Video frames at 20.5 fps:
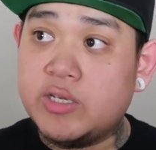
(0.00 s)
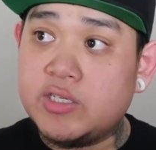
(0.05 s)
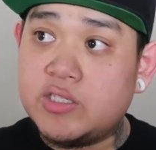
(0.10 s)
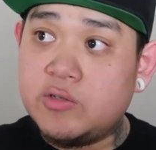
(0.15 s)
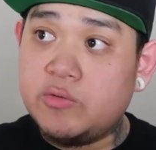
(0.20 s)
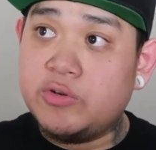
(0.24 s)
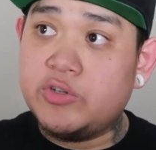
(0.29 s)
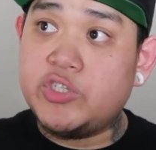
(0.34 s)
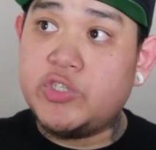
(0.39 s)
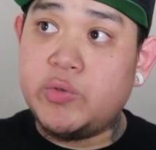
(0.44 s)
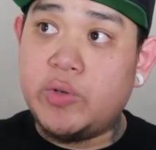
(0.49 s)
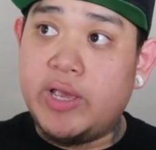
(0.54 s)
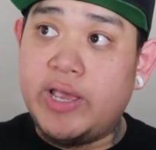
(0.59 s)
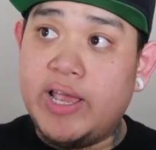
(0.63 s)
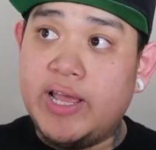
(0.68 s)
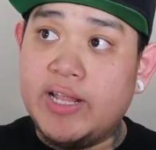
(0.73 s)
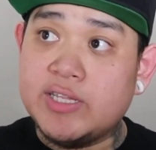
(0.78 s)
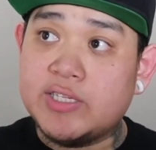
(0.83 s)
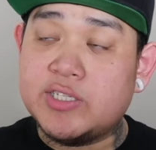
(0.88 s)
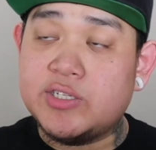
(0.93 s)
as soon as you
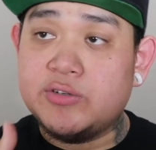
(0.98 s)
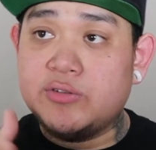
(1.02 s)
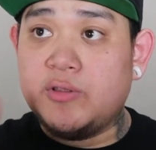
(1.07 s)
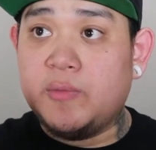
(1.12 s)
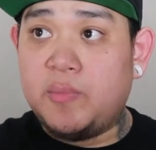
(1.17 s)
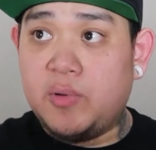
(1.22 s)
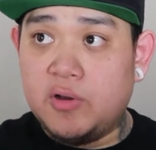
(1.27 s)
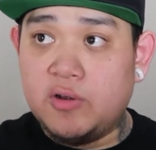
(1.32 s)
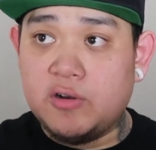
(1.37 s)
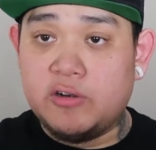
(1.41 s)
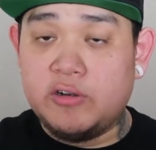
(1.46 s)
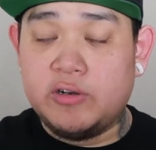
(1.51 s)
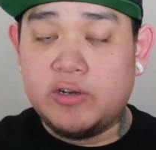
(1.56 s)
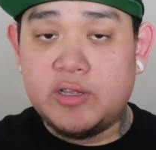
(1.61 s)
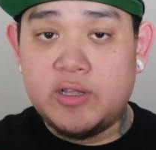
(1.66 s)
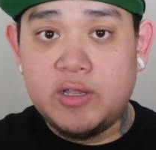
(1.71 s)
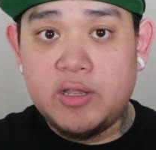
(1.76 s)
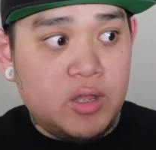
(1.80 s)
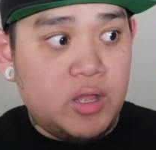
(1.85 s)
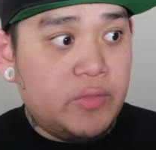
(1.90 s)
enter the
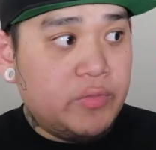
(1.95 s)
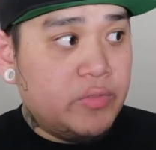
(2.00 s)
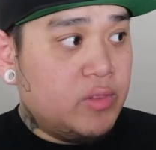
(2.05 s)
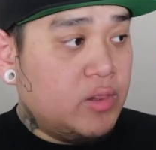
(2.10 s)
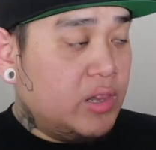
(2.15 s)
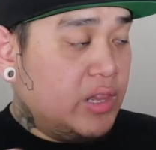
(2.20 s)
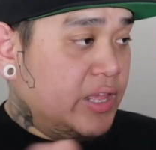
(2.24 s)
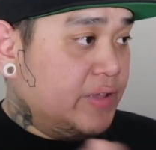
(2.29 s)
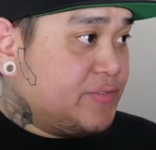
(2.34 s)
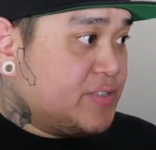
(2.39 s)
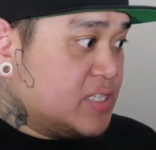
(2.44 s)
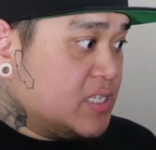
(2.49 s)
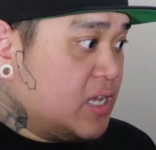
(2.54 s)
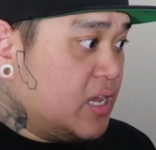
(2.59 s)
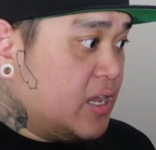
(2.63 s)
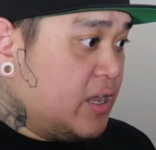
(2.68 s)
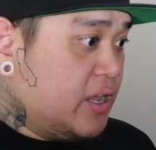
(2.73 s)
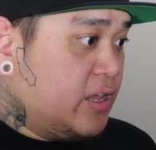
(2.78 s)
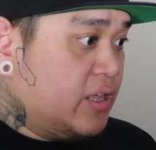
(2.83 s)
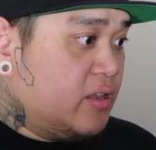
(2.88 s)
park, on the left
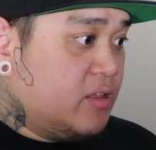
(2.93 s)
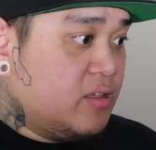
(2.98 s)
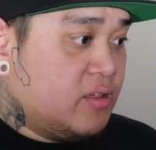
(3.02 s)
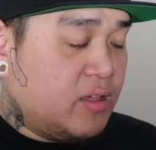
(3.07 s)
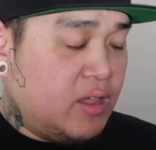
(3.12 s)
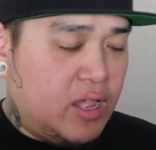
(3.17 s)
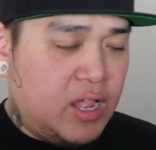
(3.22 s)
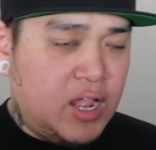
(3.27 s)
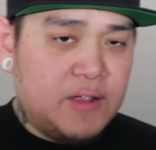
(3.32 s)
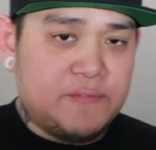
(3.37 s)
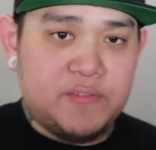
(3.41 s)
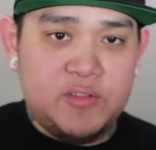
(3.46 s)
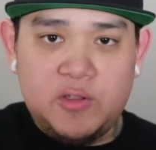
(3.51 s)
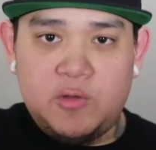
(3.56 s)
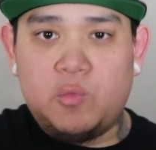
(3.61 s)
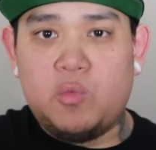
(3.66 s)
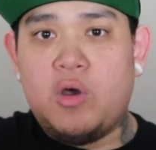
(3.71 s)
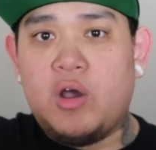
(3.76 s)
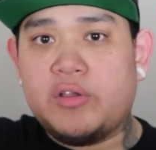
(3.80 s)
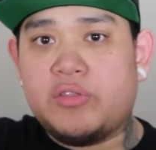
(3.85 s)
side, after
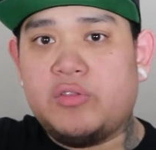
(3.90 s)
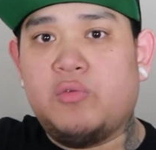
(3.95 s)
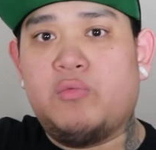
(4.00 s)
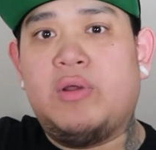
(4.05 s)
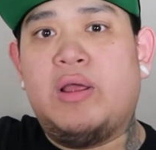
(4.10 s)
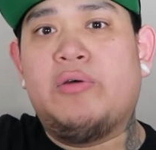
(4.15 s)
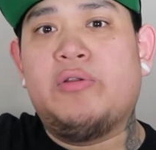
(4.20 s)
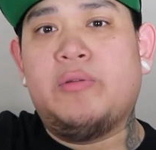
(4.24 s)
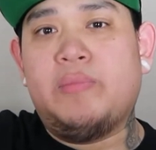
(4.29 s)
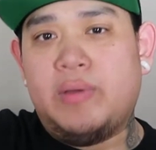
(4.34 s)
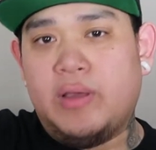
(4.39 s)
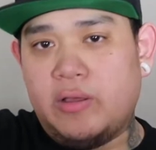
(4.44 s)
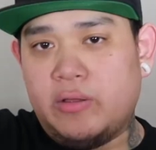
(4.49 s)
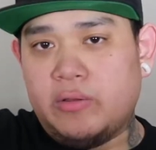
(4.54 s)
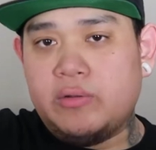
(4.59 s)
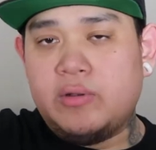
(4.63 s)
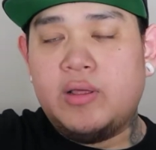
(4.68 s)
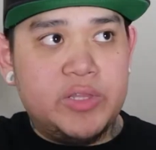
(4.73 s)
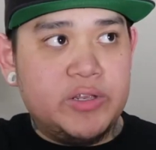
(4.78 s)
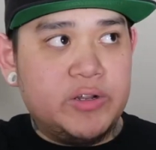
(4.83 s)
you walk the
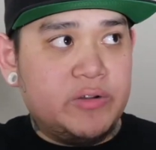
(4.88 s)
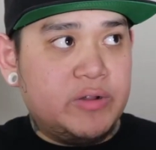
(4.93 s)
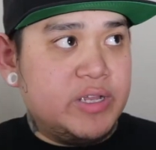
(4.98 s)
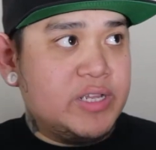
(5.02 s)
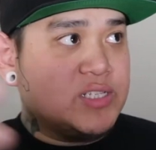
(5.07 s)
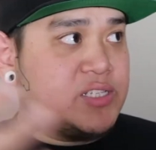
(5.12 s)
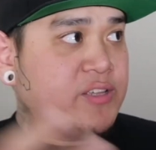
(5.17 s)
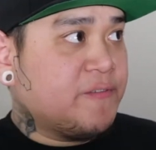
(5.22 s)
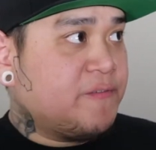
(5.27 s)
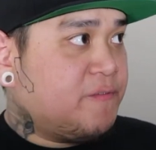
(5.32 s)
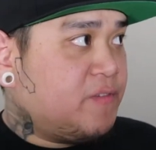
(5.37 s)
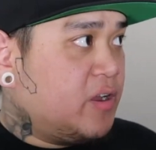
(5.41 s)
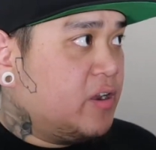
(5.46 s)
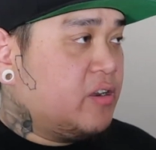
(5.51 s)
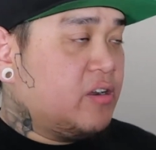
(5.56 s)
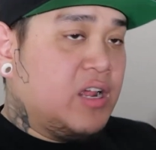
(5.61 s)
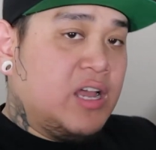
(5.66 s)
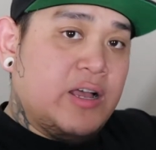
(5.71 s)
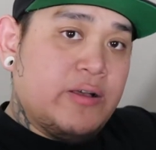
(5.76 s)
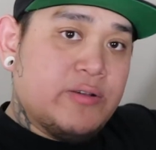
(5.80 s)
roundabout, there is a
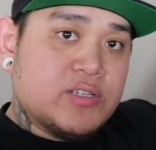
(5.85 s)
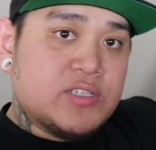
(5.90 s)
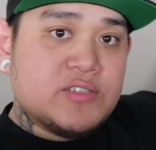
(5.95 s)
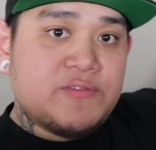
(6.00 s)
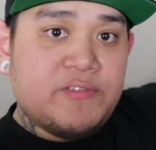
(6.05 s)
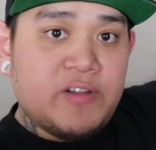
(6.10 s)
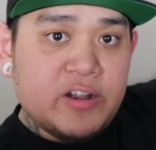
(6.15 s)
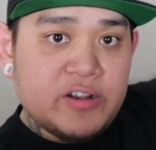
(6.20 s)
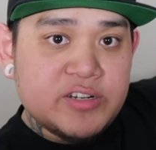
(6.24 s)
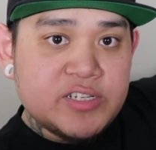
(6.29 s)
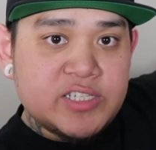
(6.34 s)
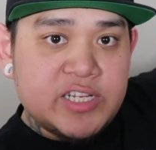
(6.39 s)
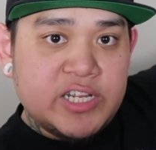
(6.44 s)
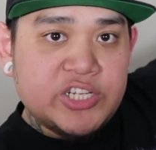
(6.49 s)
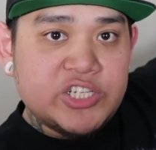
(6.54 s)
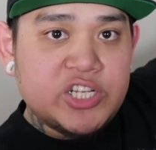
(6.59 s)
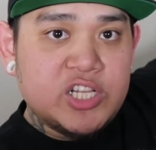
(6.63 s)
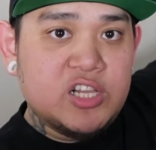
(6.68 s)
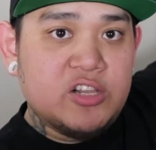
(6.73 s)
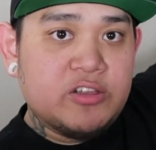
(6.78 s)
firehouse, fire
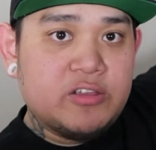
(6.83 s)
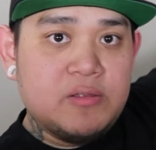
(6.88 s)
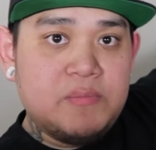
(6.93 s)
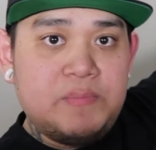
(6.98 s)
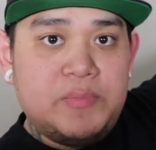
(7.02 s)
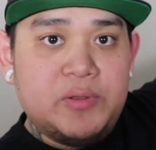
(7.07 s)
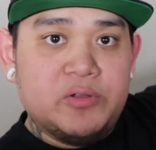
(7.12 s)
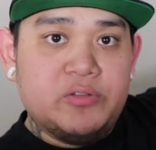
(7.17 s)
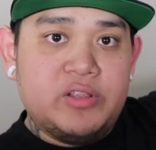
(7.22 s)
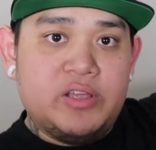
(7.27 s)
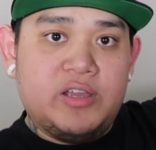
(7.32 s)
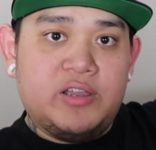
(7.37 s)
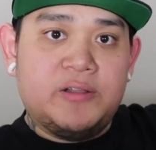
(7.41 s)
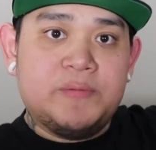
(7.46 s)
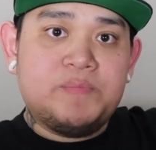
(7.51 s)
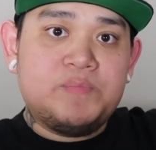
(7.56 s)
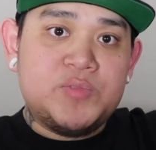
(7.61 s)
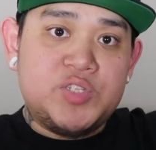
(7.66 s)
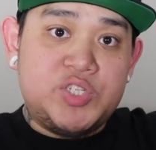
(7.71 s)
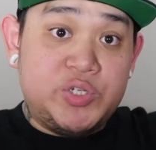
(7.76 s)
station looking
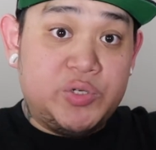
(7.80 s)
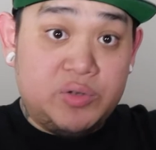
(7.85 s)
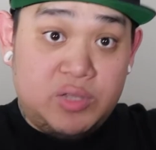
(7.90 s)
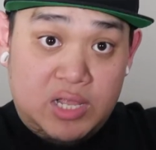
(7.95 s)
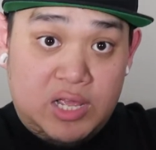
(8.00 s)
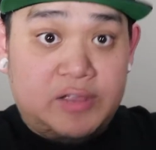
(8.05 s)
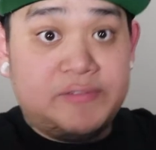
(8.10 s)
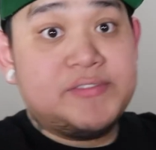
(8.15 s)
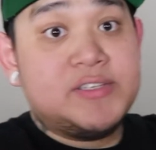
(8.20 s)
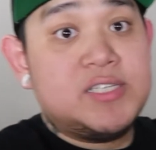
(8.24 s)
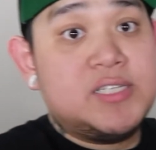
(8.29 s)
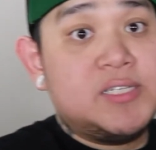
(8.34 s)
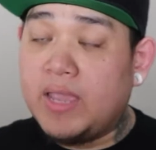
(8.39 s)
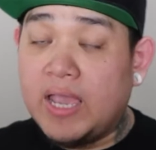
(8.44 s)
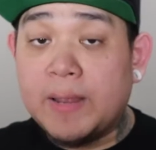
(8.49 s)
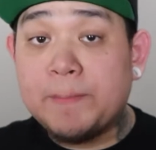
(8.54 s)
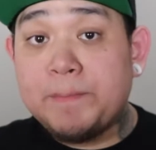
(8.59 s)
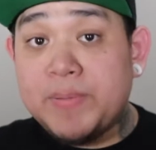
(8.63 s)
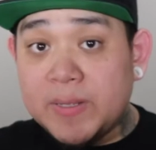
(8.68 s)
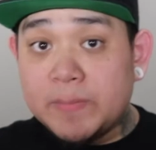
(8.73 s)
building to your left.
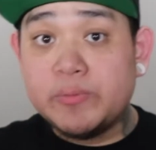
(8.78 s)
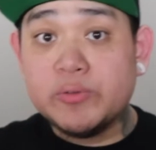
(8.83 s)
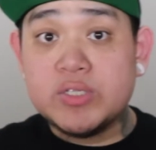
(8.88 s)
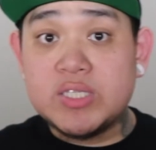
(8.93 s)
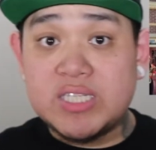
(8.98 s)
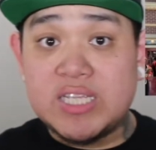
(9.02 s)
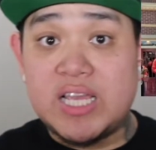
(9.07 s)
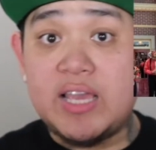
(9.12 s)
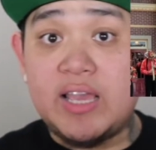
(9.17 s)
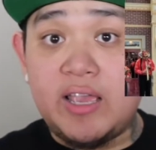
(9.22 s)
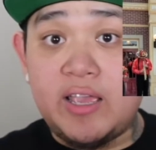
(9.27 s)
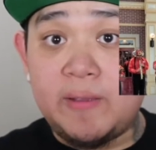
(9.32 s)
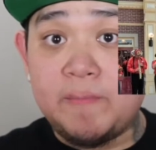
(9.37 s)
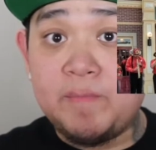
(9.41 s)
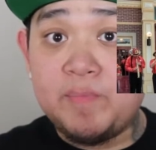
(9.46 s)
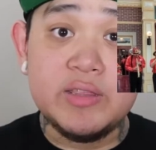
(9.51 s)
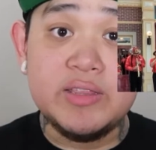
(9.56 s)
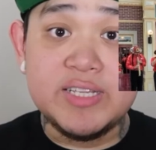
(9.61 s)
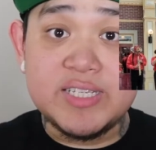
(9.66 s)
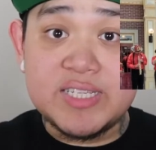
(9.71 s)
And people
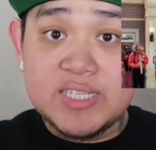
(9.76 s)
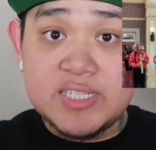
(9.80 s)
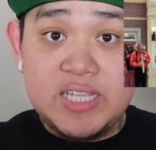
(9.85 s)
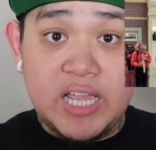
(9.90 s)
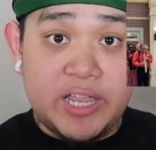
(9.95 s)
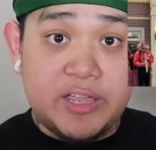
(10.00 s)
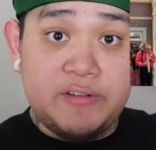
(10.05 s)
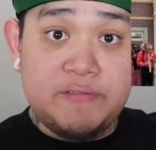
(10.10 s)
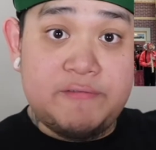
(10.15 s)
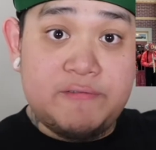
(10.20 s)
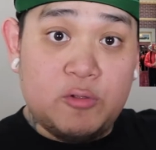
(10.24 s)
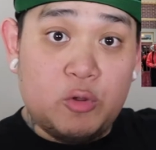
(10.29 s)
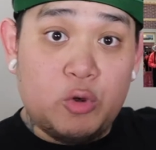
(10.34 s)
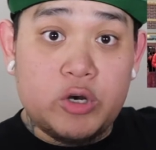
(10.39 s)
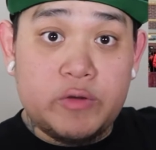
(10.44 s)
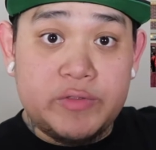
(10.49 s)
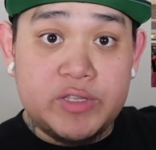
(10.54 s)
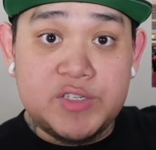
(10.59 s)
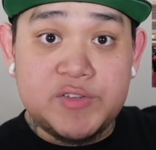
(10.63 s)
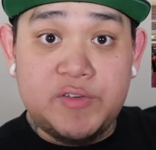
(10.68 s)
say the second
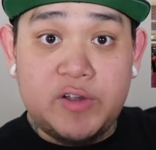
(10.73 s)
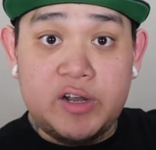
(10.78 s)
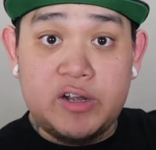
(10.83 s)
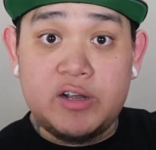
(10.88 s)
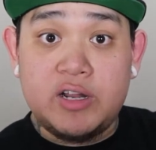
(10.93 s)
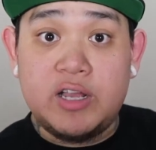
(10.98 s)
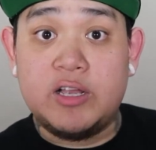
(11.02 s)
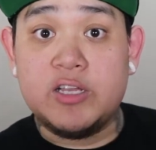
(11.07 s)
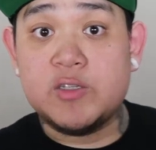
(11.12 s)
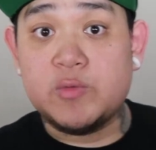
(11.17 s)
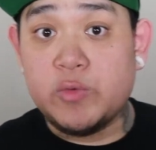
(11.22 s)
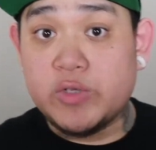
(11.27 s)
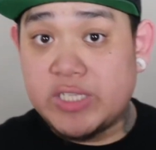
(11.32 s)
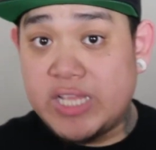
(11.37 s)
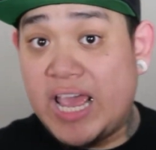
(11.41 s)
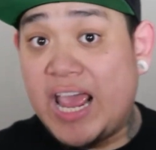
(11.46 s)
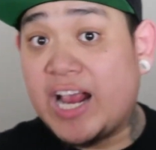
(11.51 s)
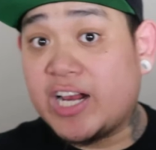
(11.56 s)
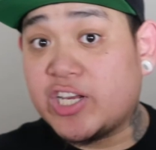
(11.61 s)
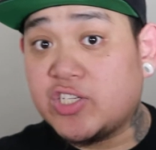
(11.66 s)
floor of this firehouse
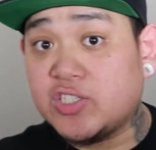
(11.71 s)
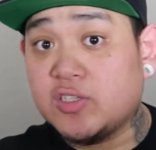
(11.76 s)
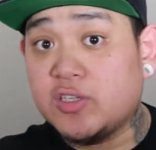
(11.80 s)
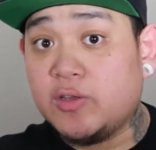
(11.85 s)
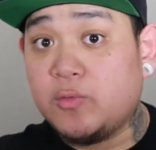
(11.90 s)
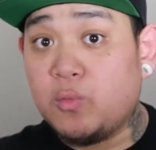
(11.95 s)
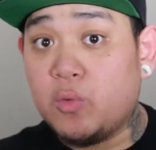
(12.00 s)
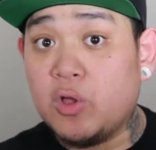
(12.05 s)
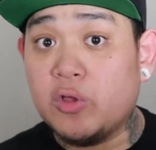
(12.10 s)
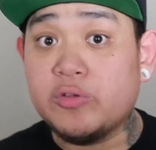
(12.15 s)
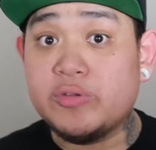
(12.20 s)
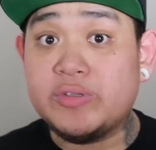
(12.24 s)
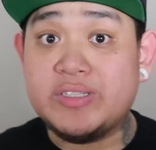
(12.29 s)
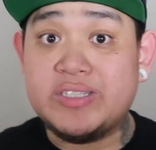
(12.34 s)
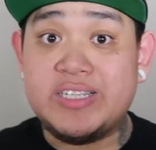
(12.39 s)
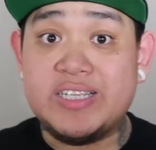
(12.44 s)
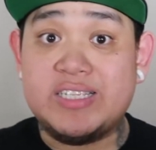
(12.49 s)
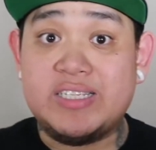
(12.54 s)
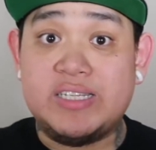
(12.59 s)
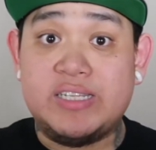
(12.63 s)
was actually
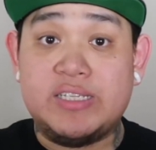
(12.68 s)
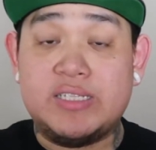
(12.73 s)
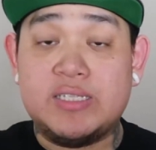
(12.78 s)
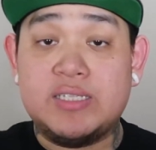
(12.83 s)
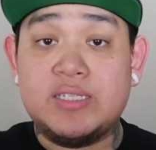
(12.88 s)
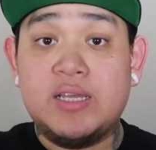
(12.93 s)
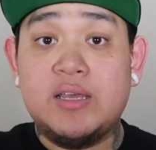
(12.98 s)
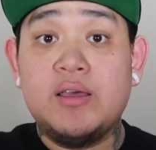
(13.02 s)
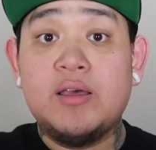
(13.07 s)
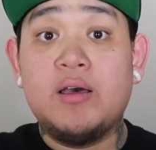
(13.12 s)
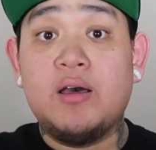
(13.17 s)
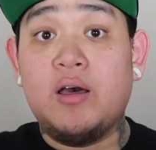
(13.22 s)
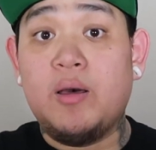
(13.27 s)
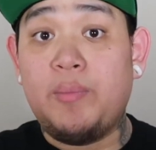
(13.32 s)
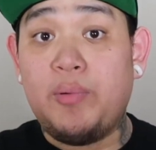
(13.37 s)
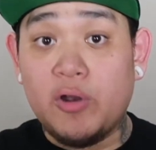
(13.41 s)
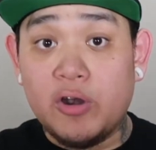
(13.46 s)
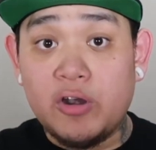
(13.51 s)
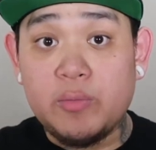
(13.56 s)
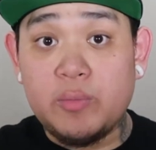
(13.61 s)
Walt Disney's
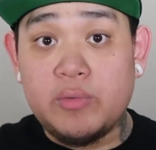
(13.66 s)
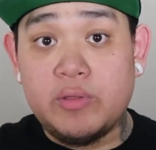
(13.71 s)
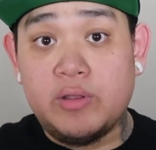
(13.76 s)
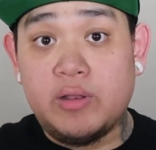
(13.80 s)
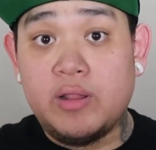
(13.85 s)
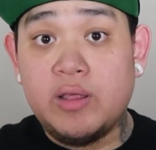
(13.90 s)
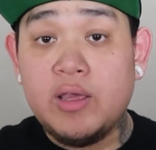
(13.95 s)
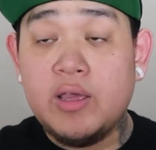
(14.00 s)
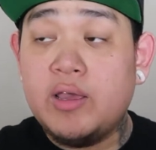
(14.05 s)
apartment.